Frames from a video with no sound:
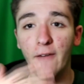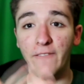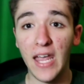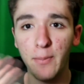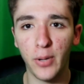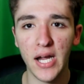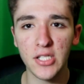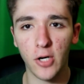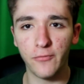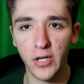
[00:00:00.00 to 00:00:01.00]
Fake
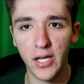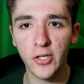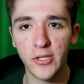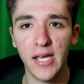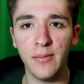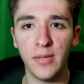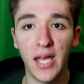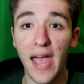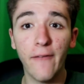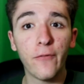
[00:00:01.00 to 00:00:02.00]
pranks are for entertainment.
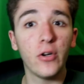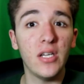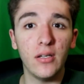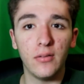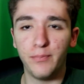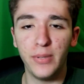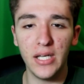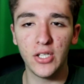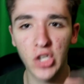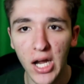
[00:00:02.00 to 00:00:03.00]
Every
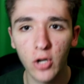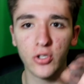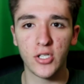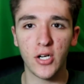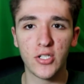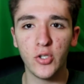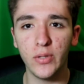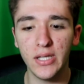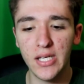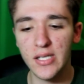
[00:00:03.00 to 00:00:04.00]
big channel starts
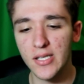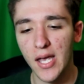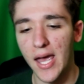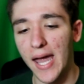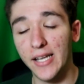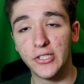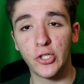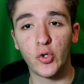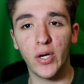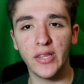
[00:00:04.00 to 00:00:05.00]
doing these, and it's a
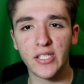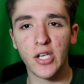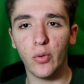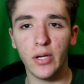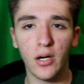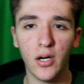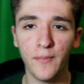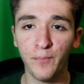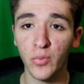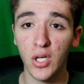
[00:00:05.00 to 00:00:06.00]
trend that's going on.